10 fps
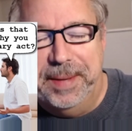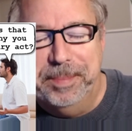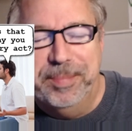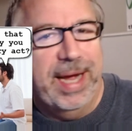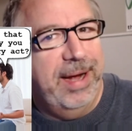
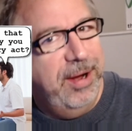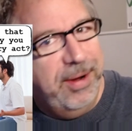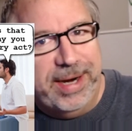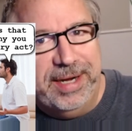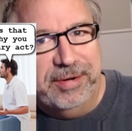Yeah,
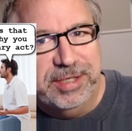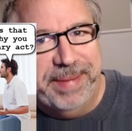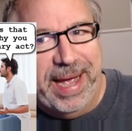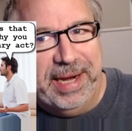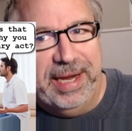oh, I know it's
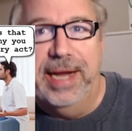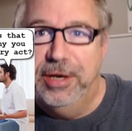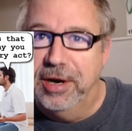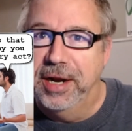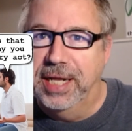bad, and
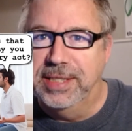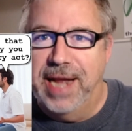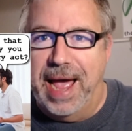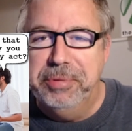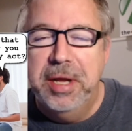you're going to get
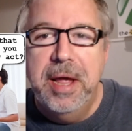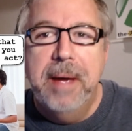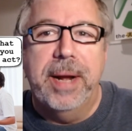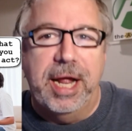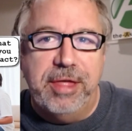slapped.
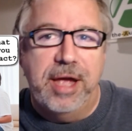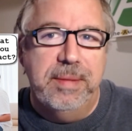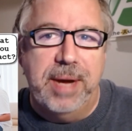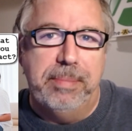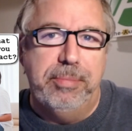But I thought you
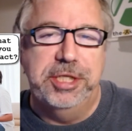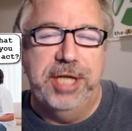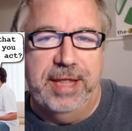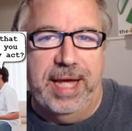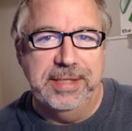might
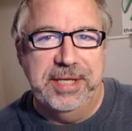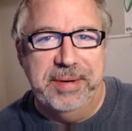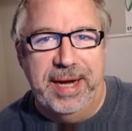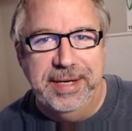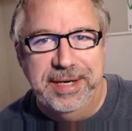appreciate that. So,
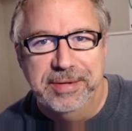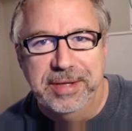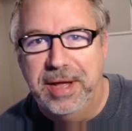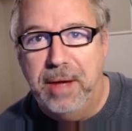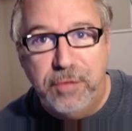a
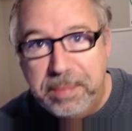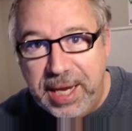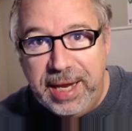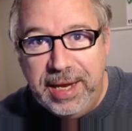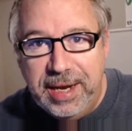little help for
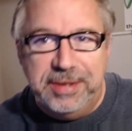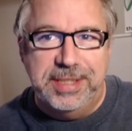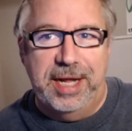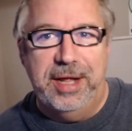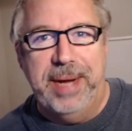me, just
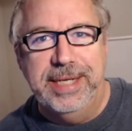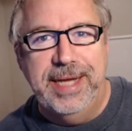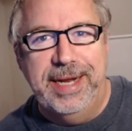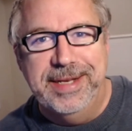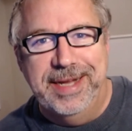tell them I
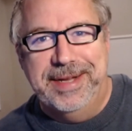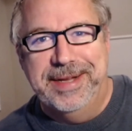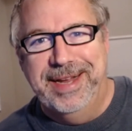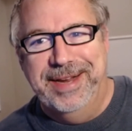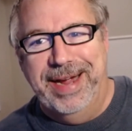said it.
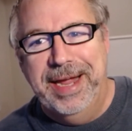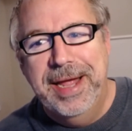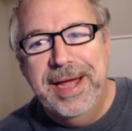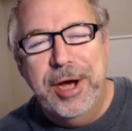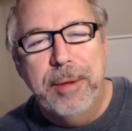Anyway,
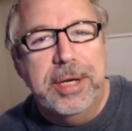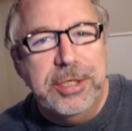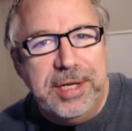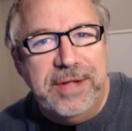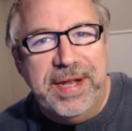hope you
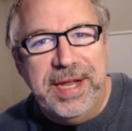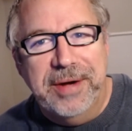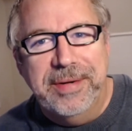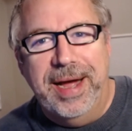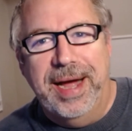enjoy the
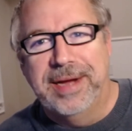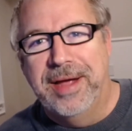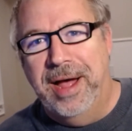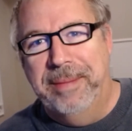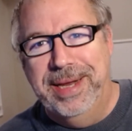video.
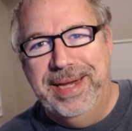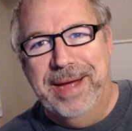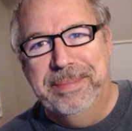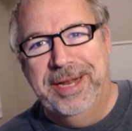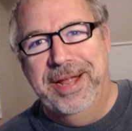Comment
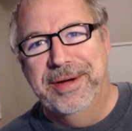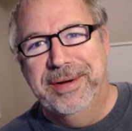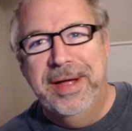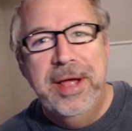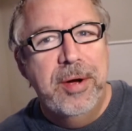down
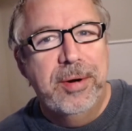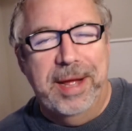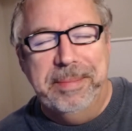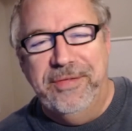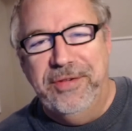below.
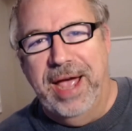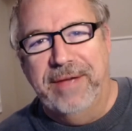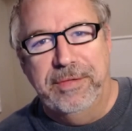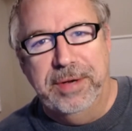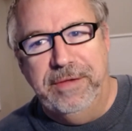Tell me if you have
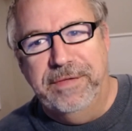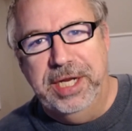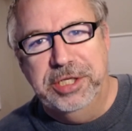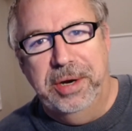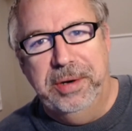a really funny
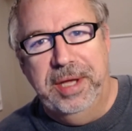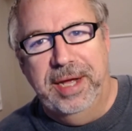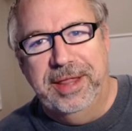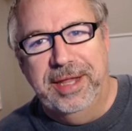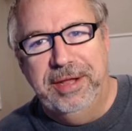joke
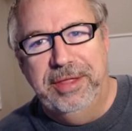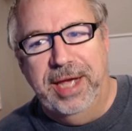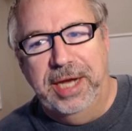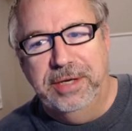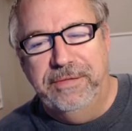that you think
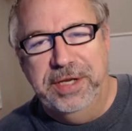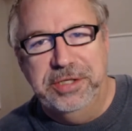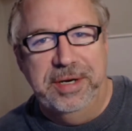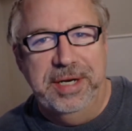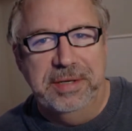I should
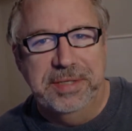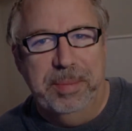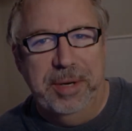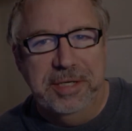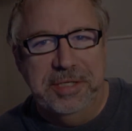feature in here
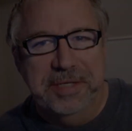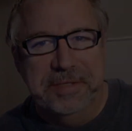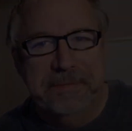somewhere. Cheers.